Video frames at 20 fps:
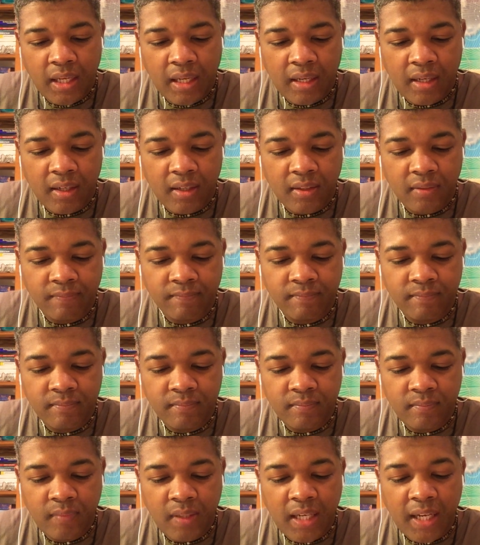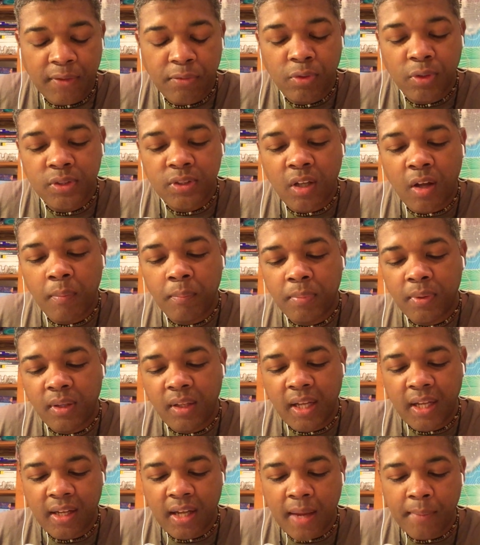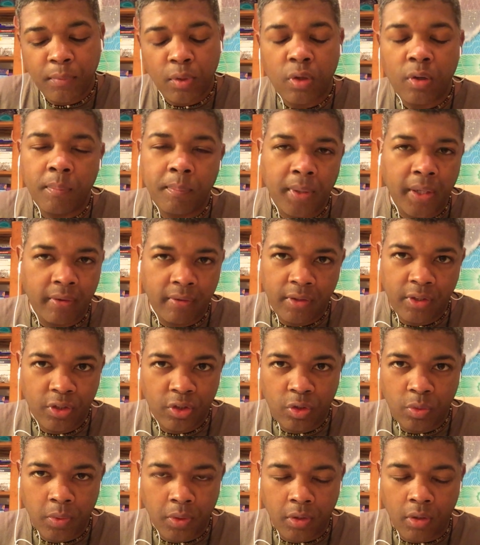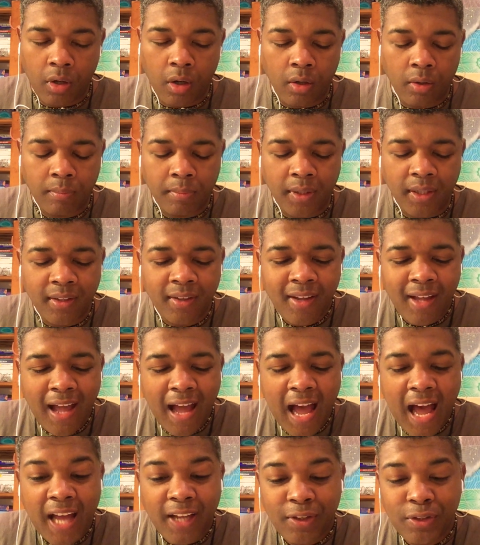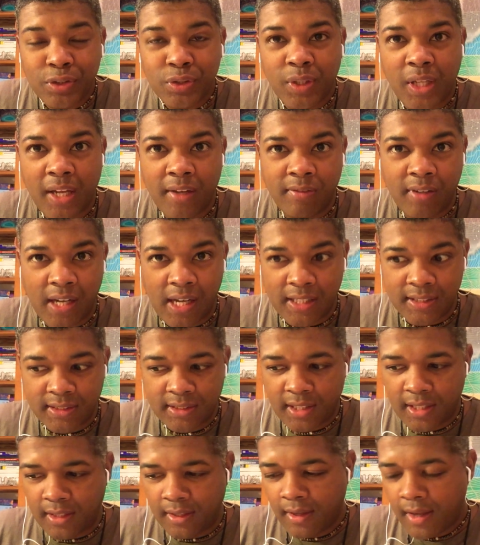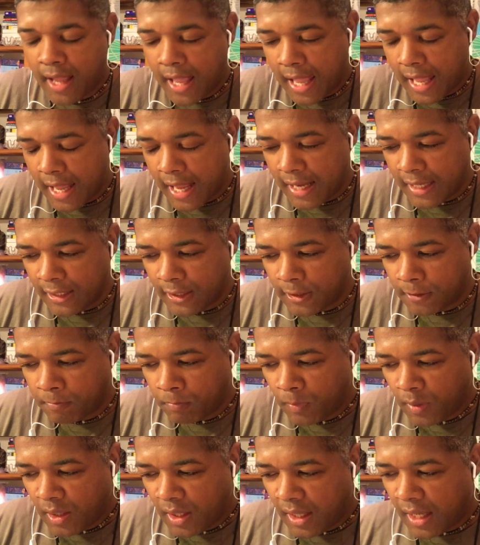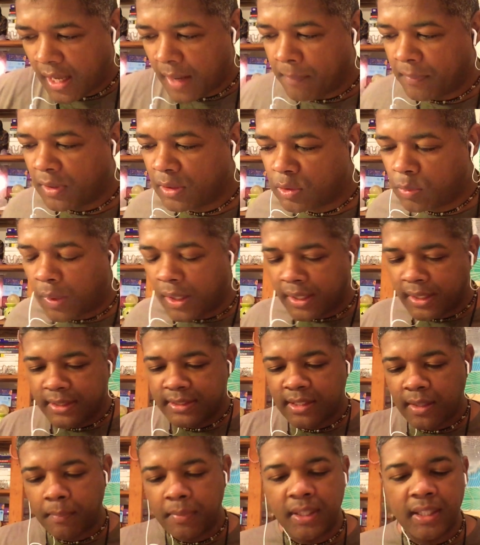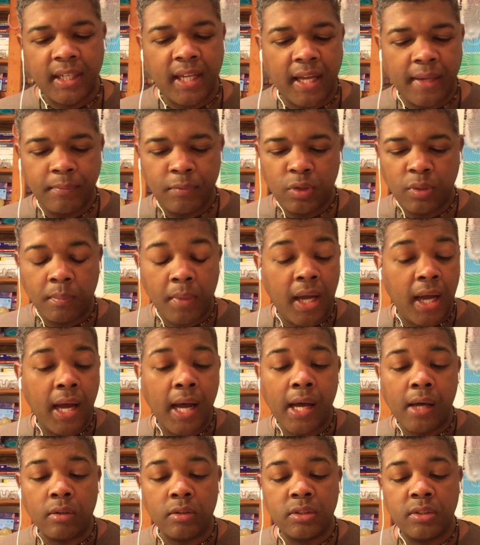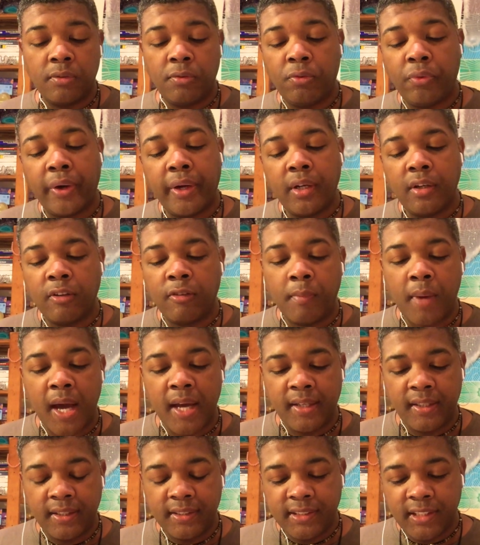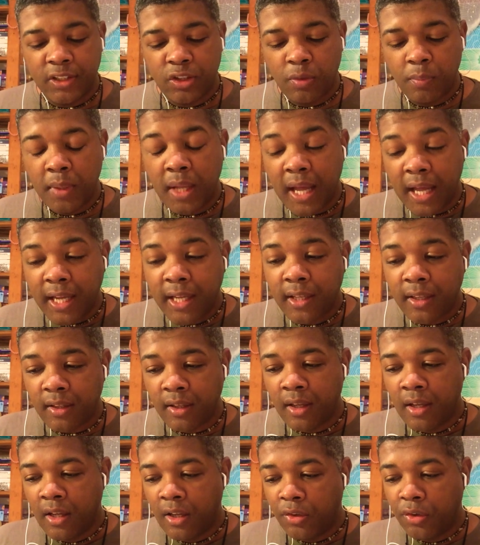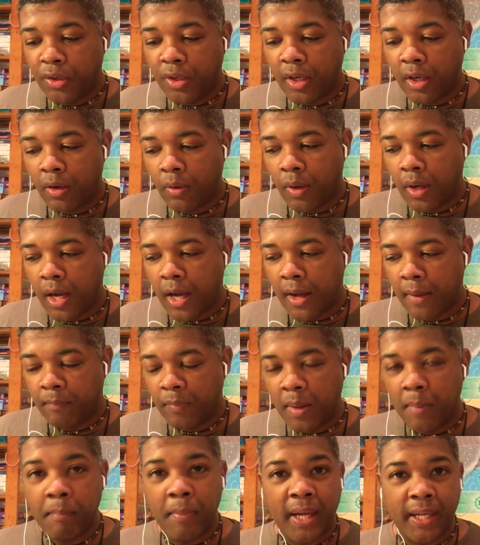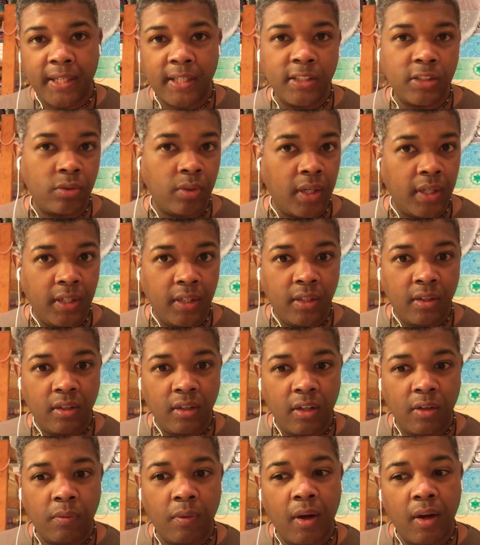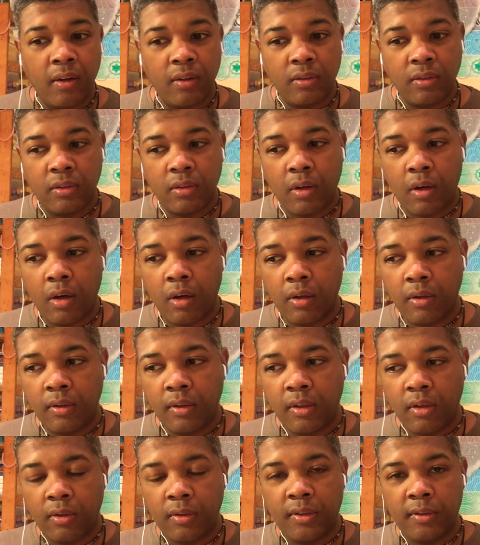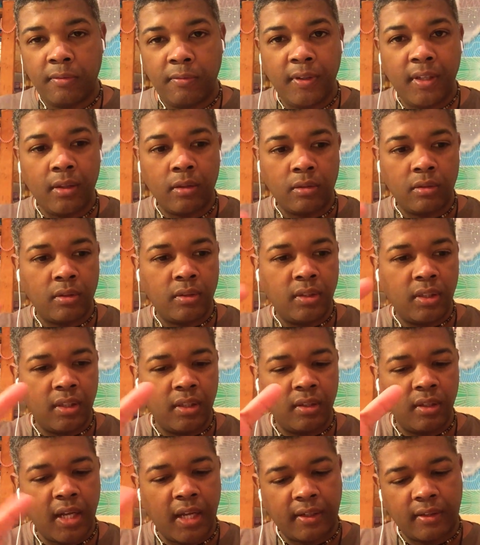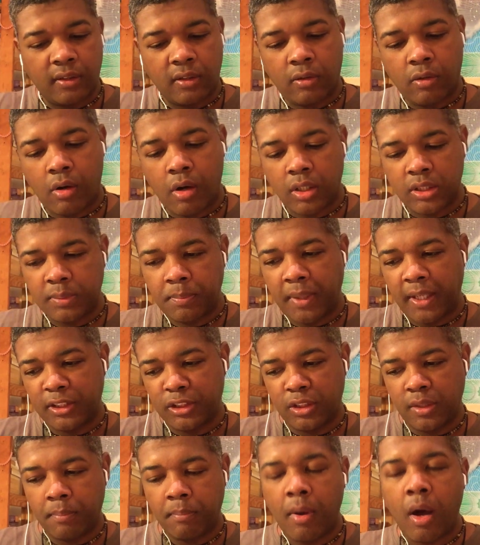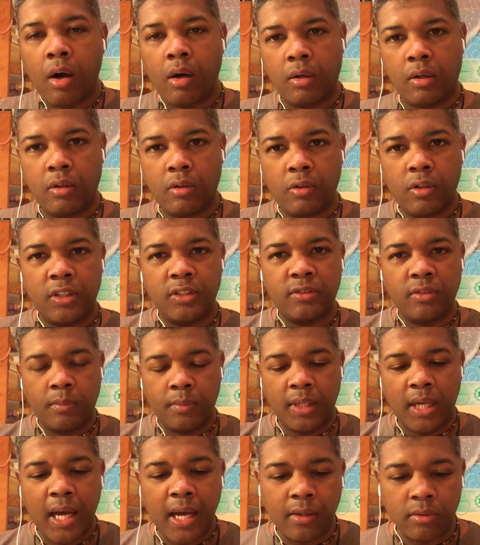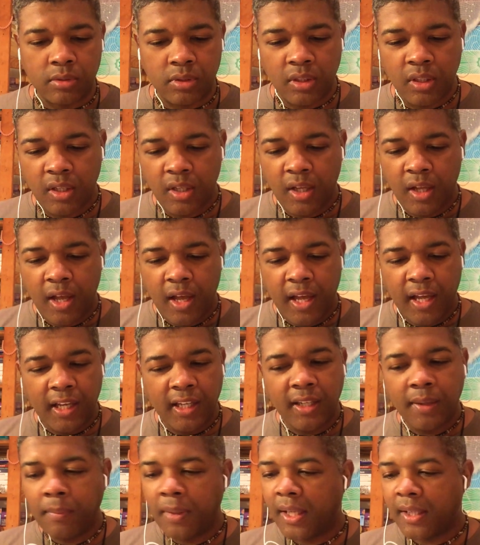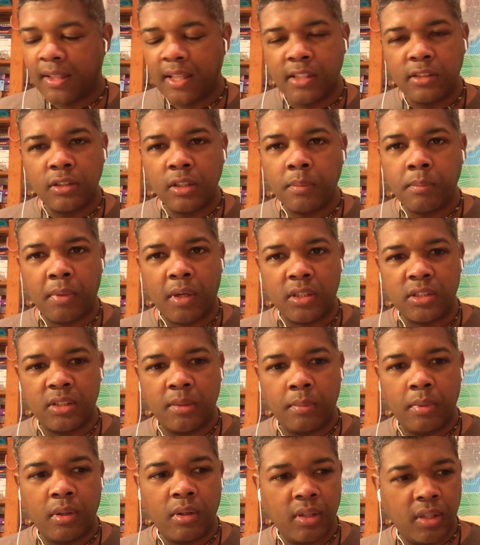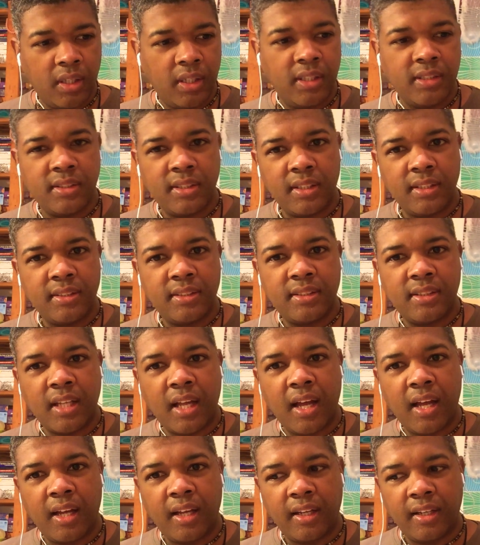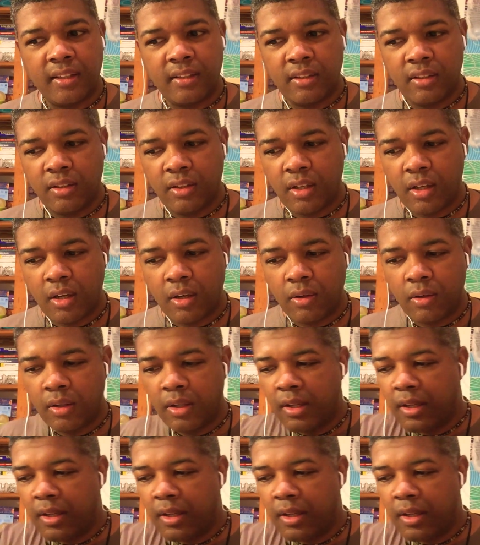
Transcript: uh, like, for example, I'm not comparing you to a dog, but I used to have a husky. And um, this one day somebody came to my house, a friend of mine, and he said to me, hey, you know, um, Mike is running around on, on the field, on the like the grass patch, the park across from the house. And I'm like, that's not possible. He's inside, you know,